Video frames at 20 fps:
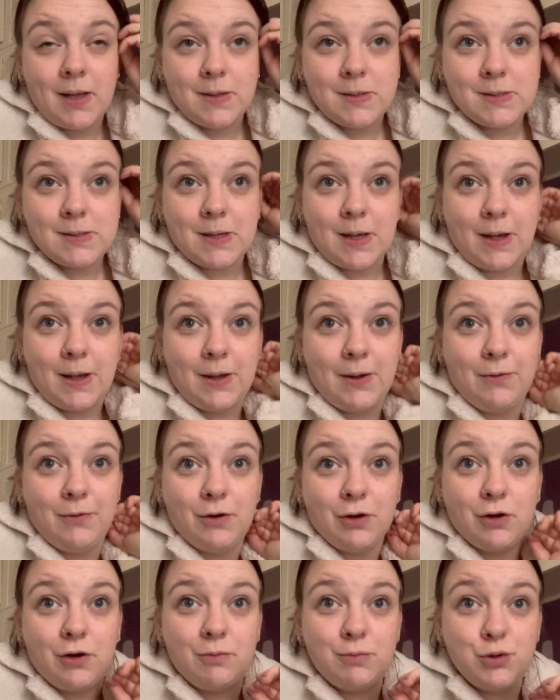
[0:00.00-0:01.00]

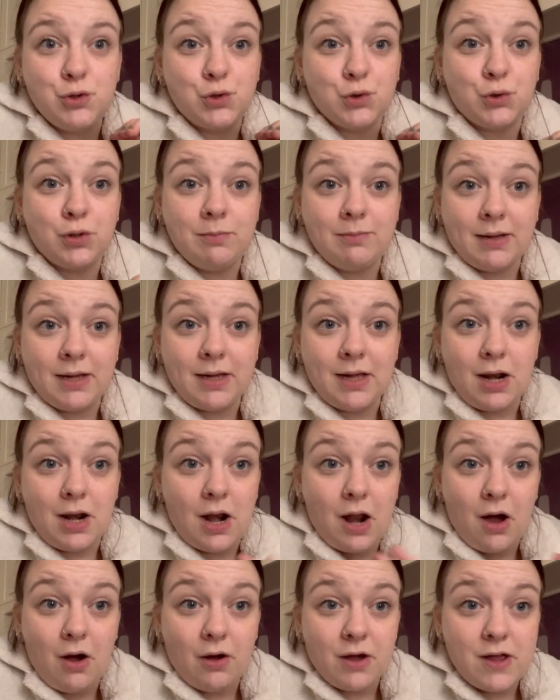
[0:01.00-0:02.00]
So come and join me
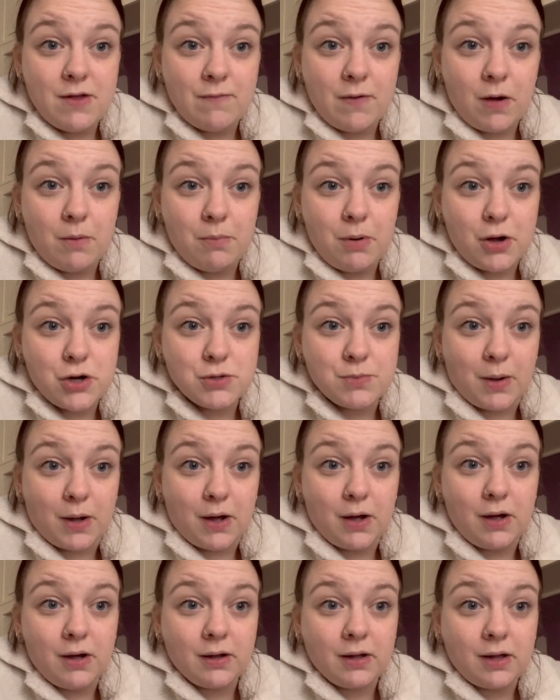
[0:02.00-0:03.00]
live on
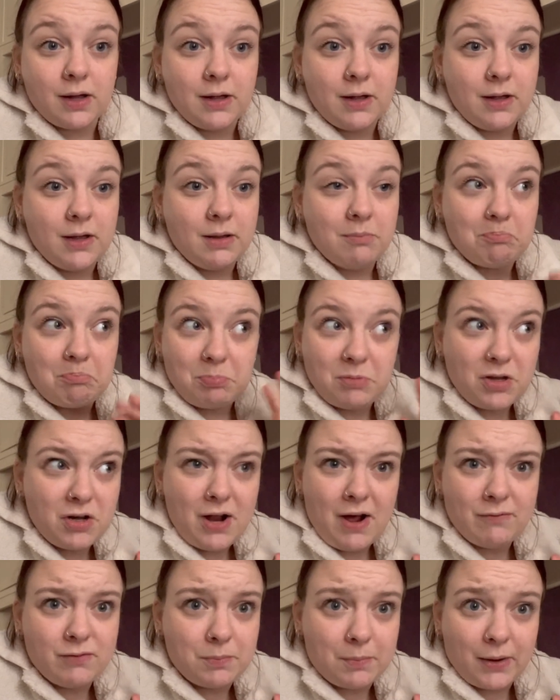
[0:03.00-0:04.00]
Poshmark. You
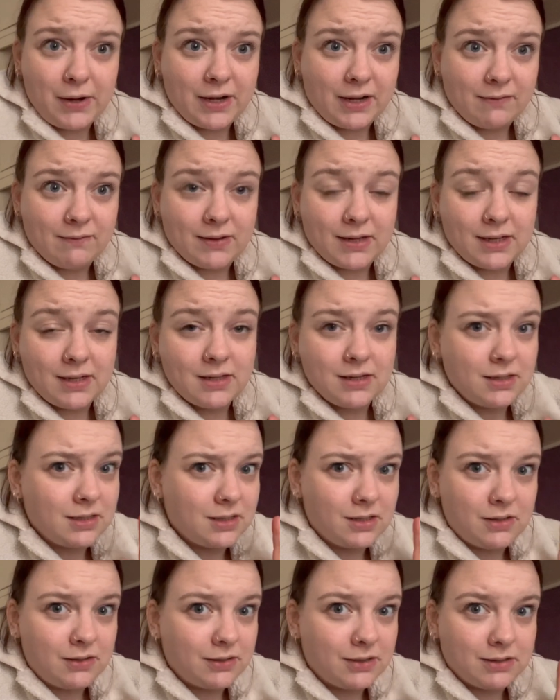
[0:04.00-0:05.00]
don't have to buy anything,
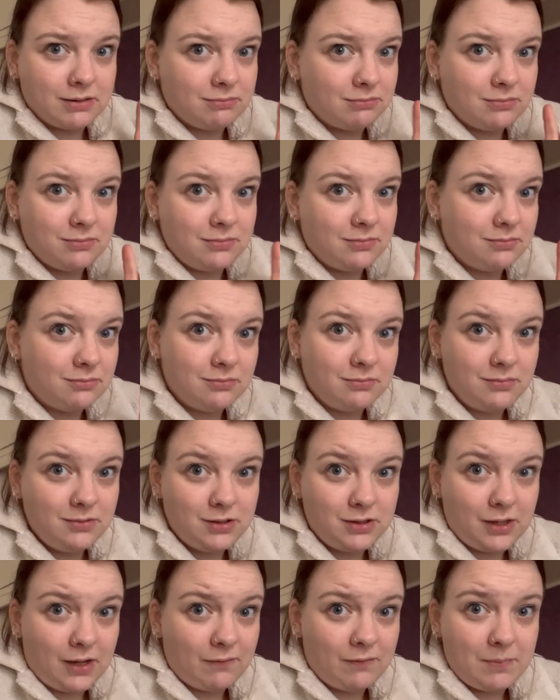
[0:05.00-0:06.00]
like
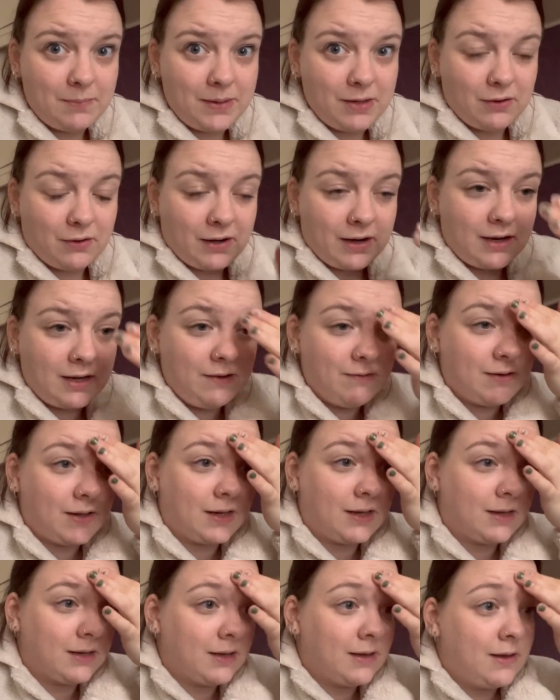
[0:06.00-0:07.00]
you don't have to bid on
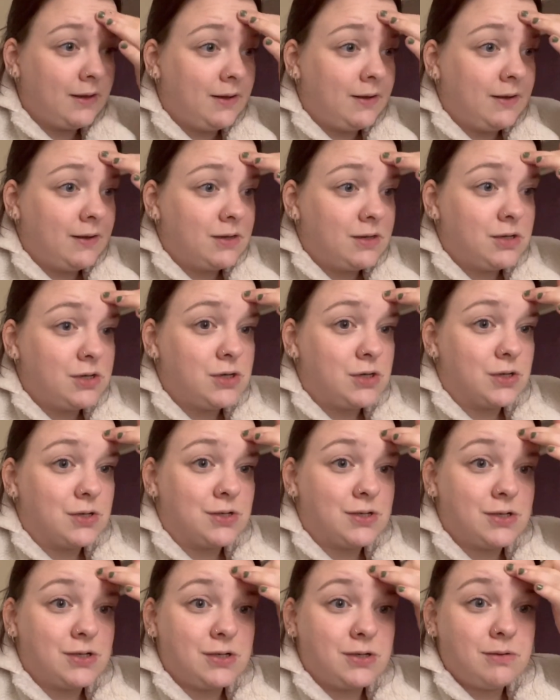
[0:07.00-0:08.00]
anything,
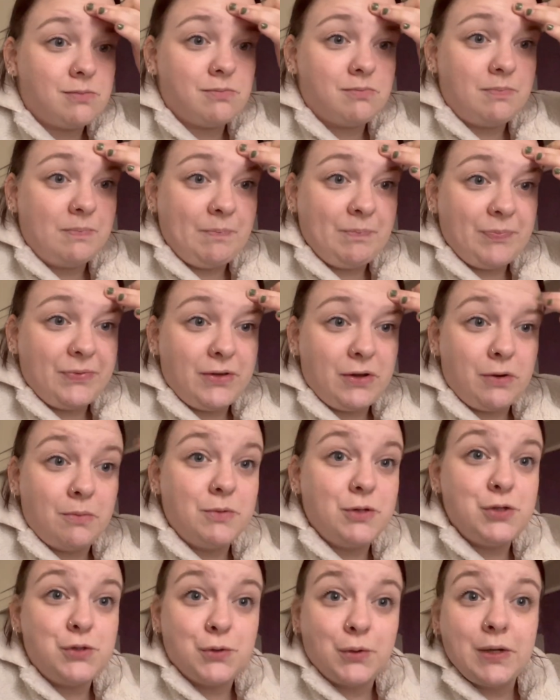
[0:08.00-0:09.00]
just come
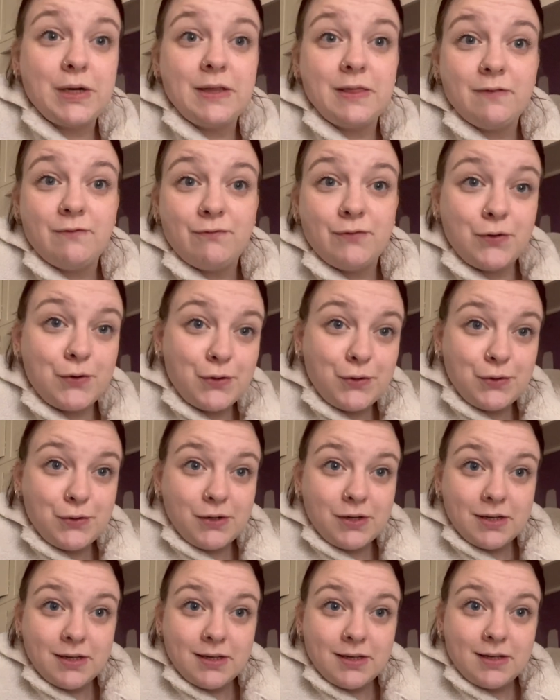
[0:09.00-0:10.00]
and join in the
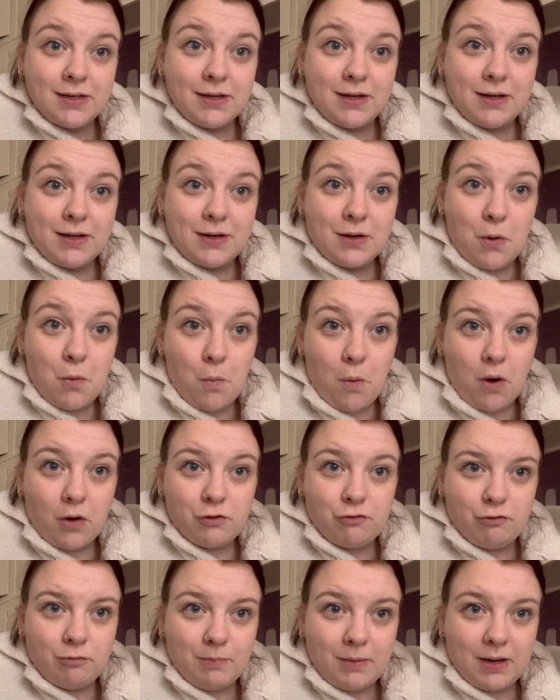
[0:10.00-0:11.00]
fun,
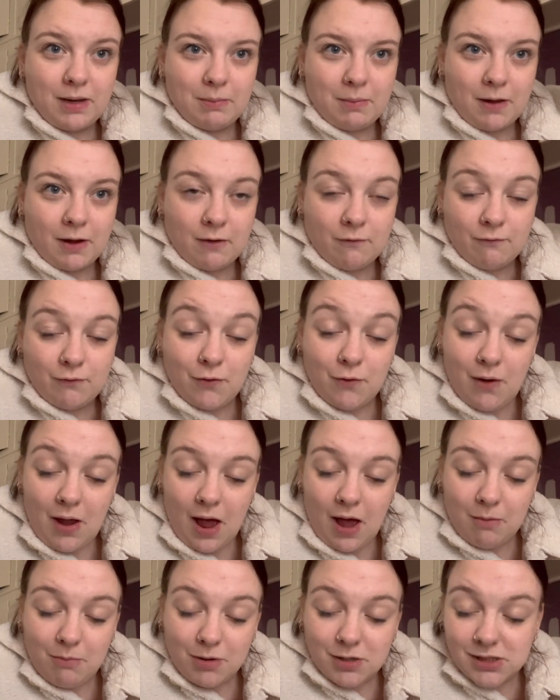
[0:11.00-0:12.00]
watch me make a fool
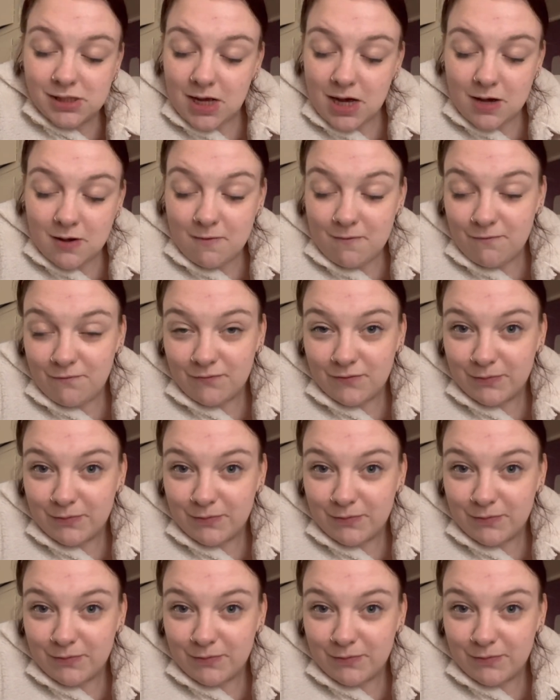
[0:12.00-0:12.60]
out of myself.